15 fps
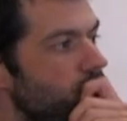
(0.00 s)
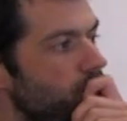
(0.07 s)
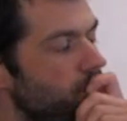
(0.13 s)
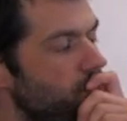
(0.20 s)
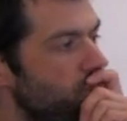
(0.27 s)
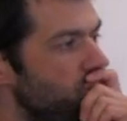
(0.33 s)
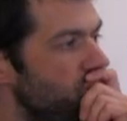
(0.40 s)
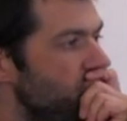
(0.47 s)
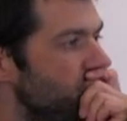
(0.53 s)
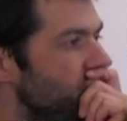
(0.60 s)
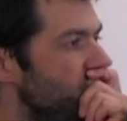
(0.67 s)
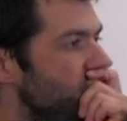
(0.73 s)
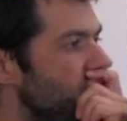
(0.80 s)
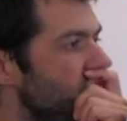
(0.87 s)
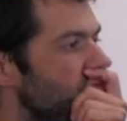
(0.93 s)

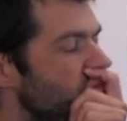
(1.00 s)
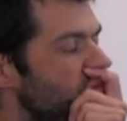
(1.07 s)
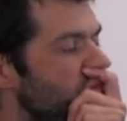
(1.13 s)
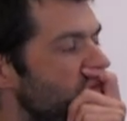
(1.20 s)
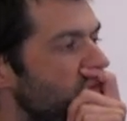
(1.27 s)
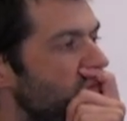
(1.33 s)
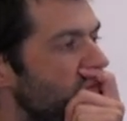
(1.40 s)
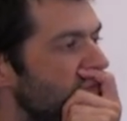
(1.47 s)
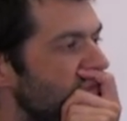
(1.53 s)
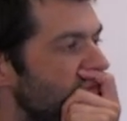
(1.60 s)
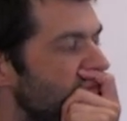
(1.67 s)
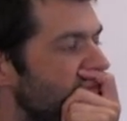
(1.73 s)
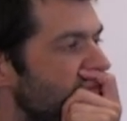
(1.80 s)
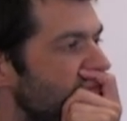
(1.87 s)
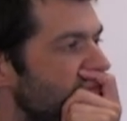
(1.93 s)

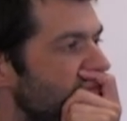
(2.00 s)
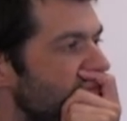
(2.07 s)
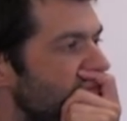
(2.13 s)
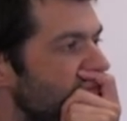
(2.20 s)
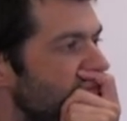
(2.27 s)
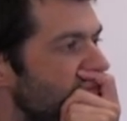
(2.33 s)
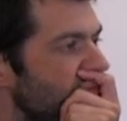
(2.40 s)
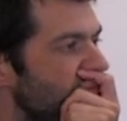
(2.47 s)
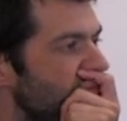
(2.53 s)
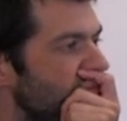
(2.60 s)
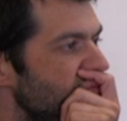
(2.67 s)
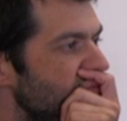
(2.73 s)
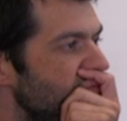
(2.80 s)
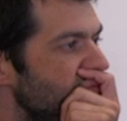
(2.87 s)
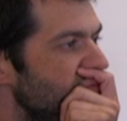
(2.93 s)

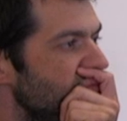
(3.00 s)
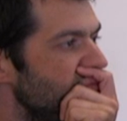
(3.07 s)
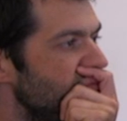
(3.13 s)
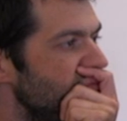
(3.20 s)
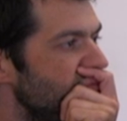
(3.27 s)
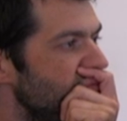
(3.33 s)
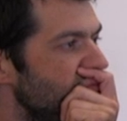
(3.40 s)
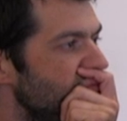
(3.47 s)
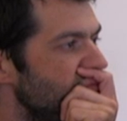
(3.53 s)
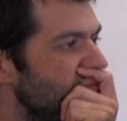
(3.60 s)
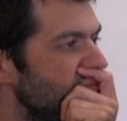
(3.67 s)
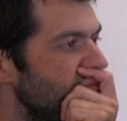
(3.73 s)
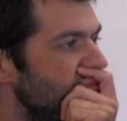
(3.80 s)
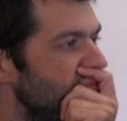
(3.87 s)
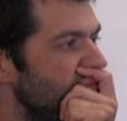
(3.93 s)

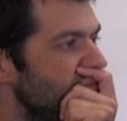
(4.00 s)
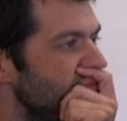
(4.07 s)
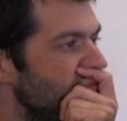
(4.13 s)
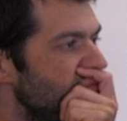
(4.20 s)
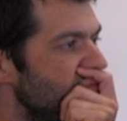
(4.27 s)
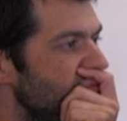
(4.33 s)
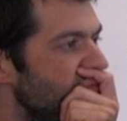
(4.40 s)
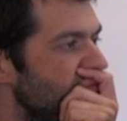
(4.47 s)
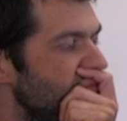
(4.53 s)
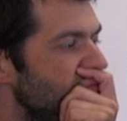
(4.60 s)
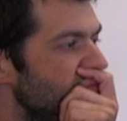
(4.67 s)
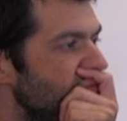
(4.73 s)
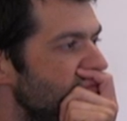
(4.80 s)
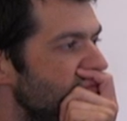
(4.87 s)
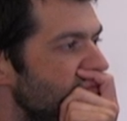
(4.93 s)

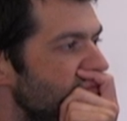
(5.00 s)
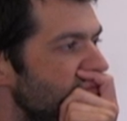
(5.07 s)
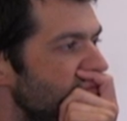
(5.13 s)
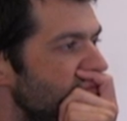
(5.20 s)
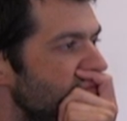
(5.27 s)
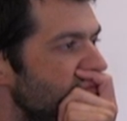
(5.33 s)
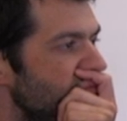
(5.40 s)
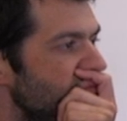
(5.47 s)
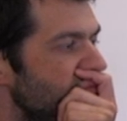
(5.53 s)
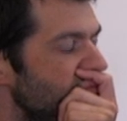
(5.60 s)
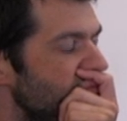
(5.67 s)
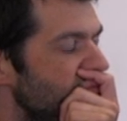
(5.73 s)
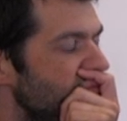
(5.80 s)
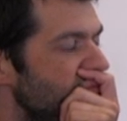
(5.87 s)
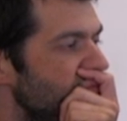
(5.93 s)

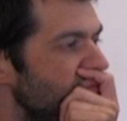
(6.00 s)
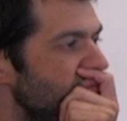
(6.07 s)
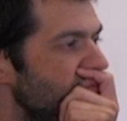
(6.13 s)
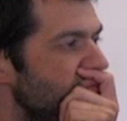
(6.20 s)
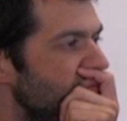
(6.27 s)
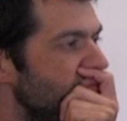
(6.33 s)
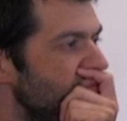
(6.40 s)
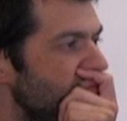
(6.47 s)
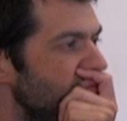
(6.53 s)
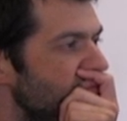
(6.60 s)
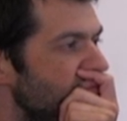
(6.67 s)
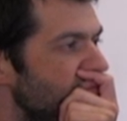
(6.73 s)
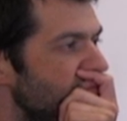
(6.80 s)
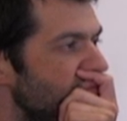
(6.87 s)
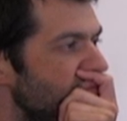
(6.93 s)

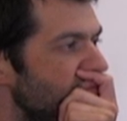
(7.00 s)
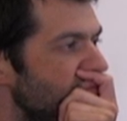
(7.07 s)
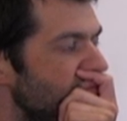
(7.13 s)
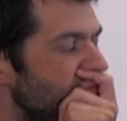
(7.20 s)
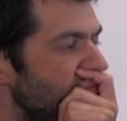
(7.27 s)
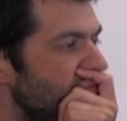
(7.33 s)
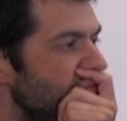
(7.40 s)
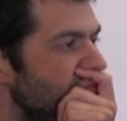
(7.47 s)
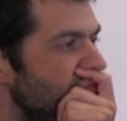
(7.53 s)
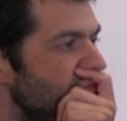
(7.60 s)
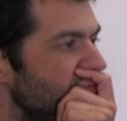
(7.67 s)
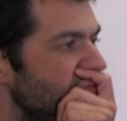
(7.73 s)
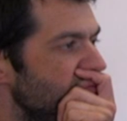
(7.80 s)
[no speech]